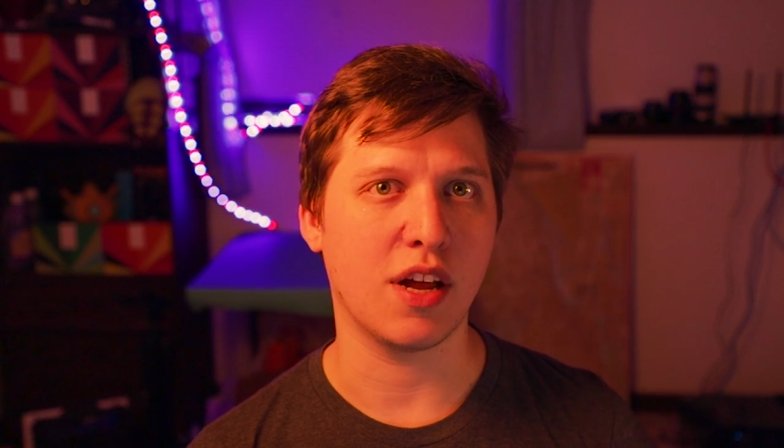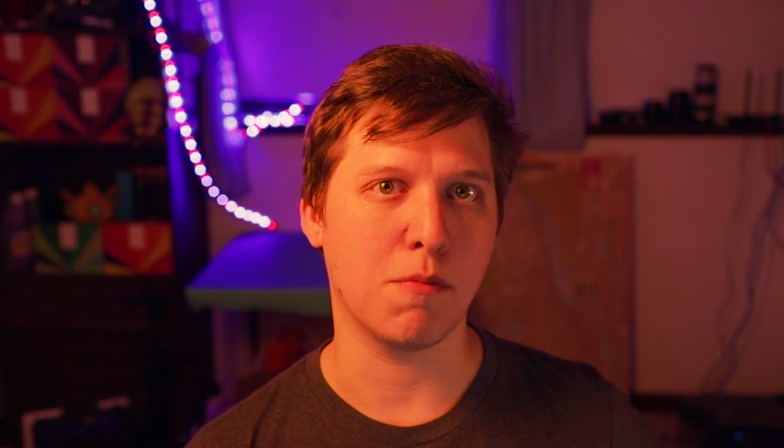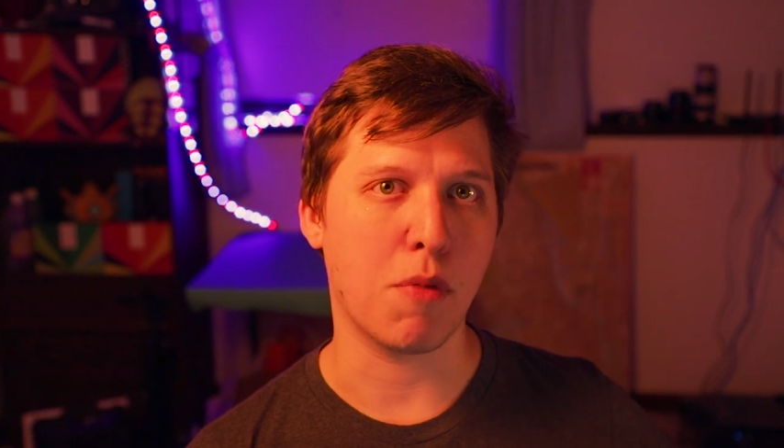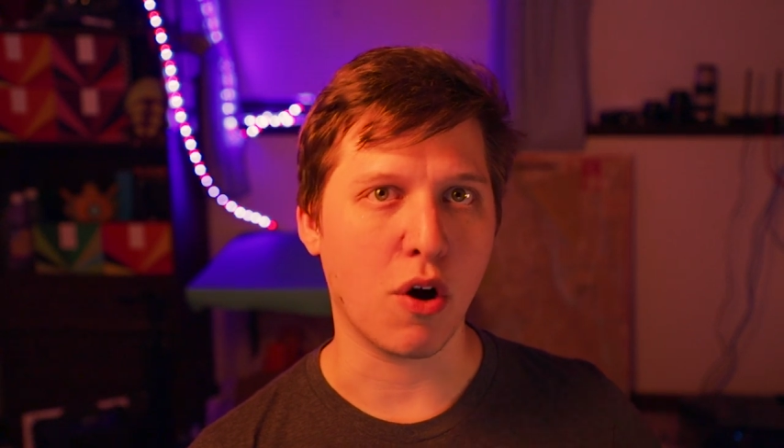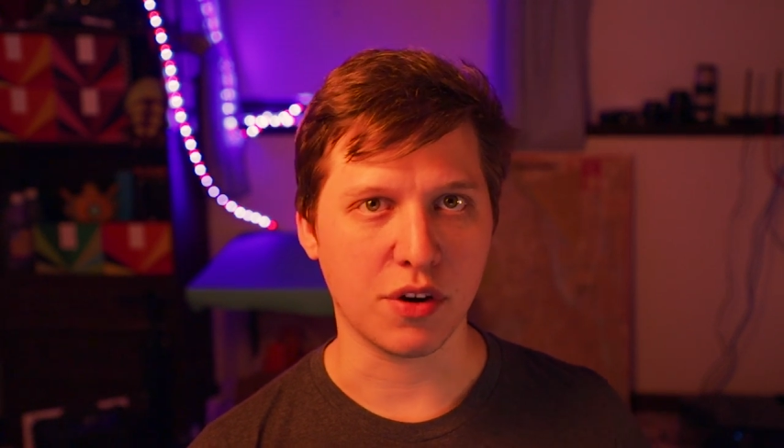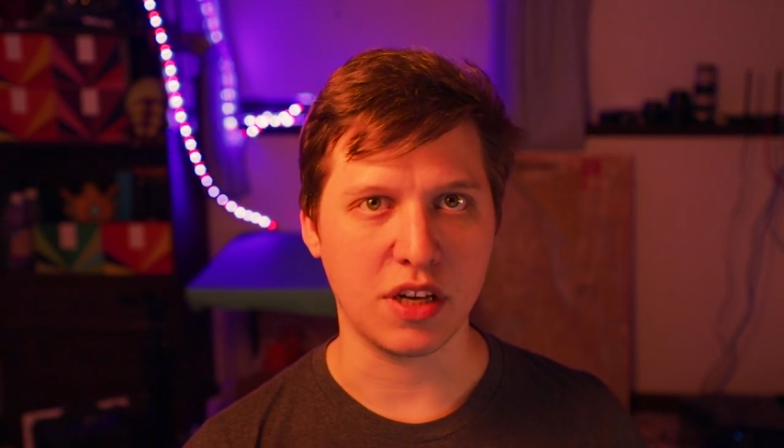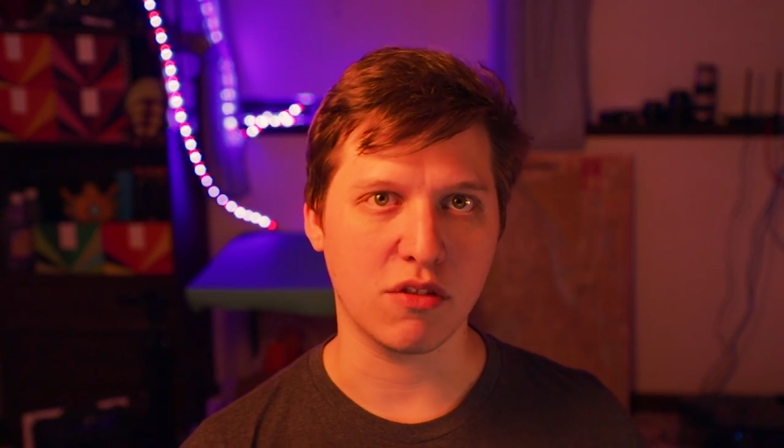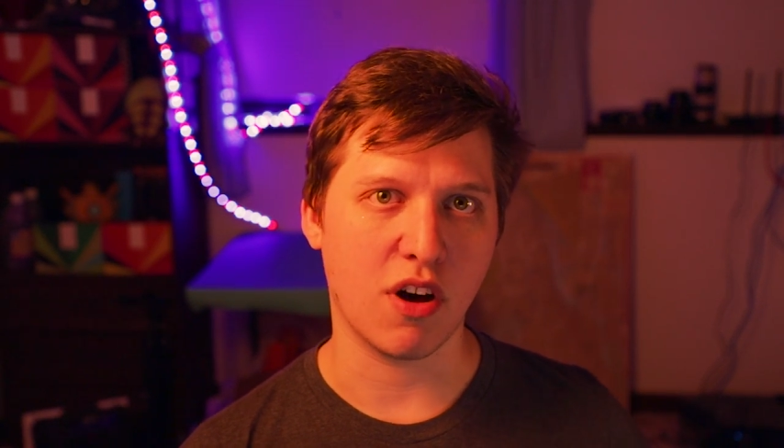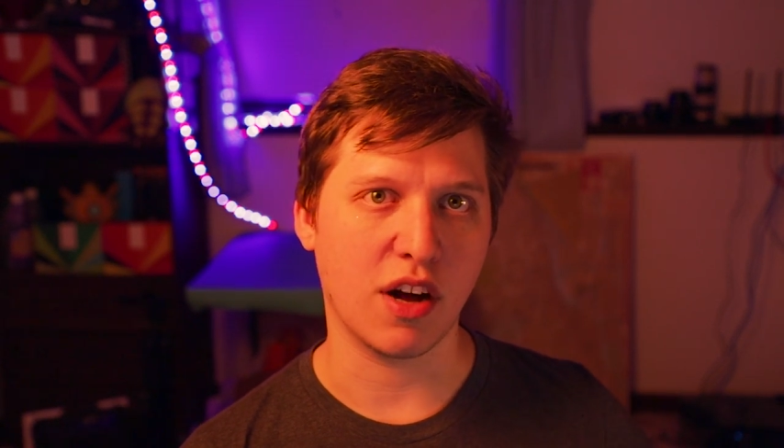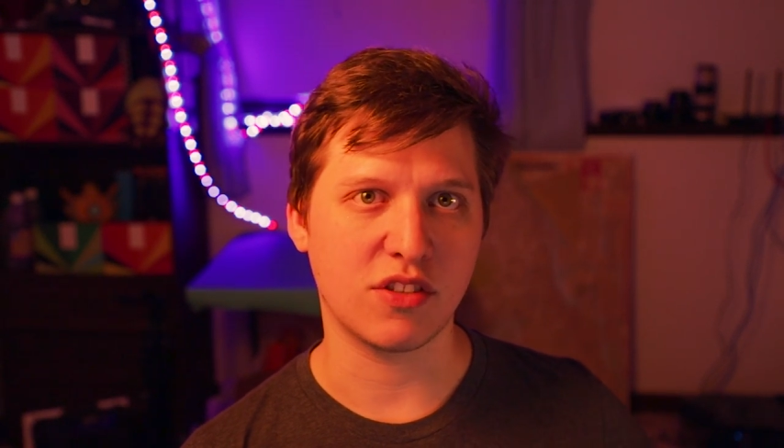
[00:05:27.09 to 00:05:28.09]
and
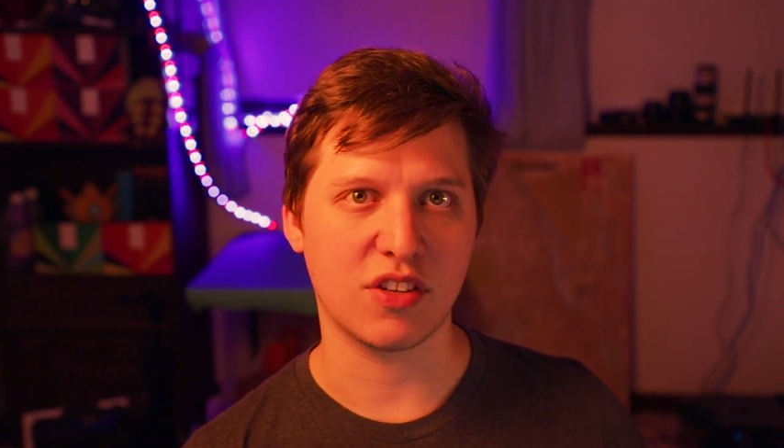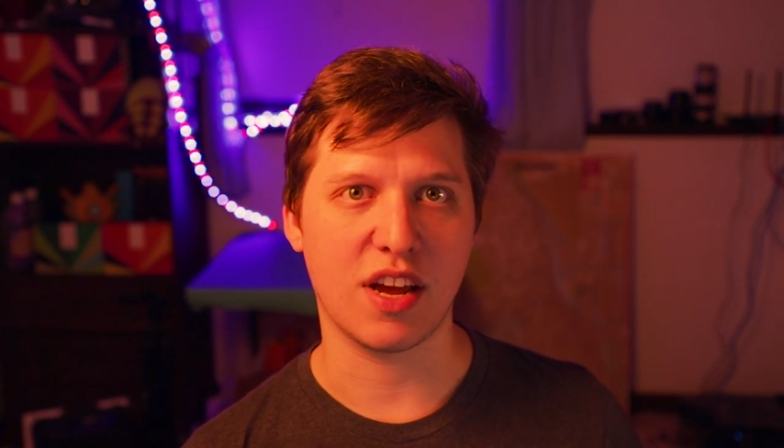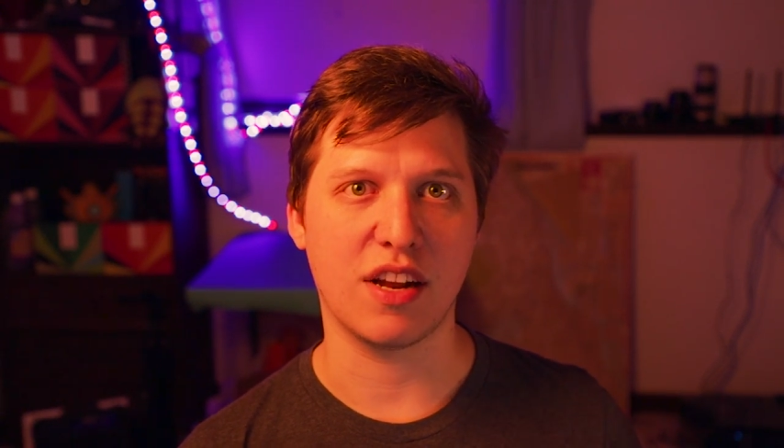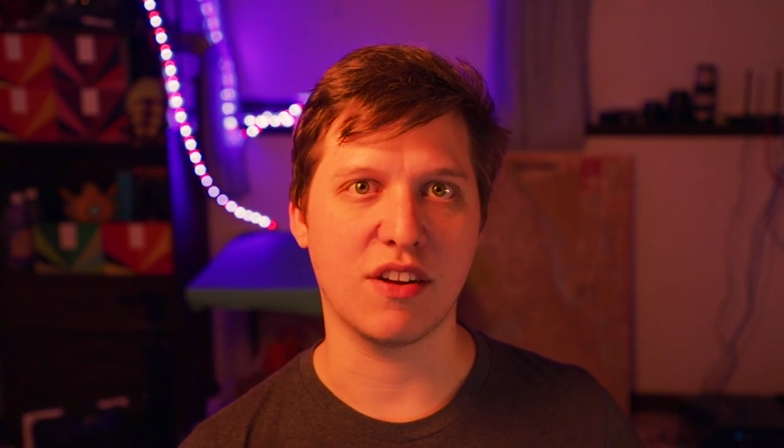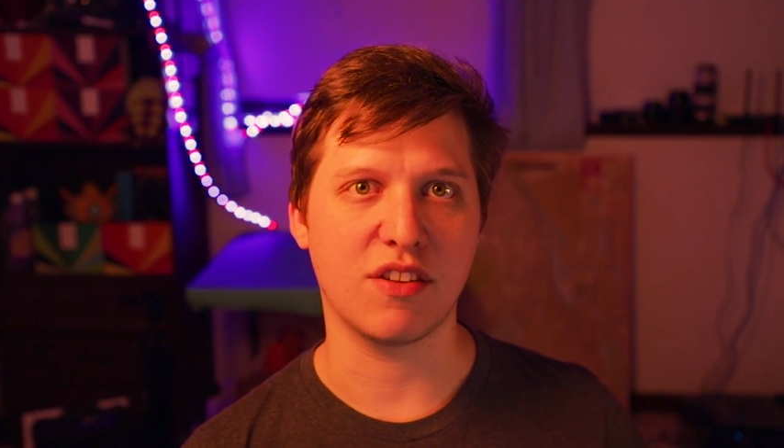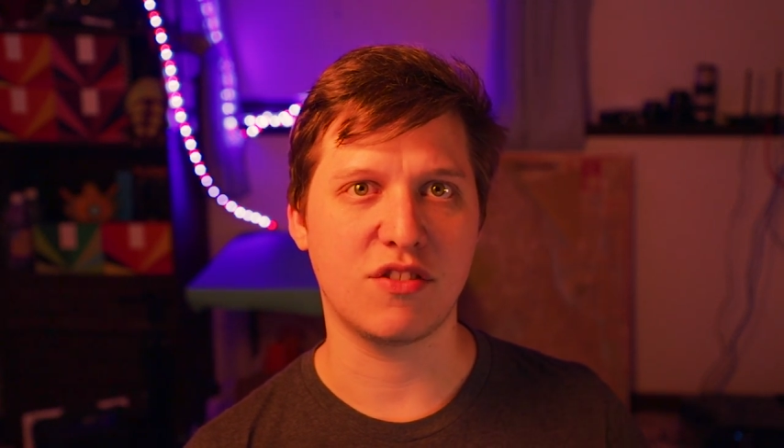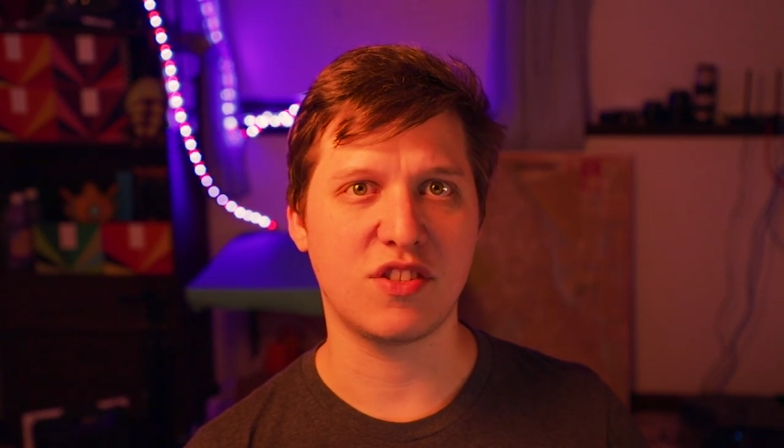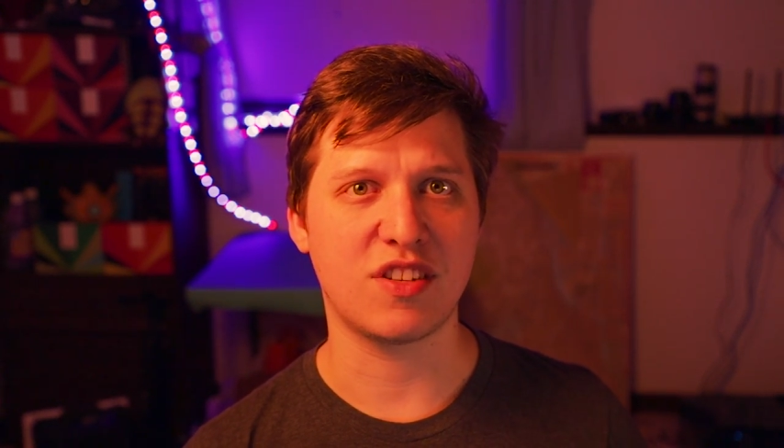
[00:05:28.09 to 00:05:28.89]
parking lots and